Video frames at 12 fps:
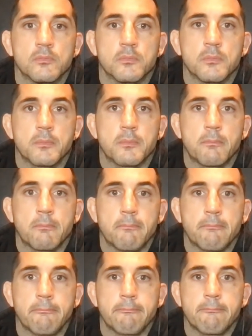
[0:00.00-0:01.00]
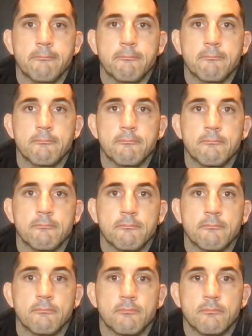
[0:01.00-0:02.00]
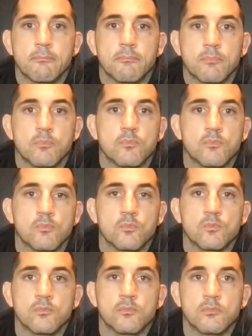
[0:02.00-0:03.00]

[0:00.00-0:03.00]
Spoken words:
[no speech]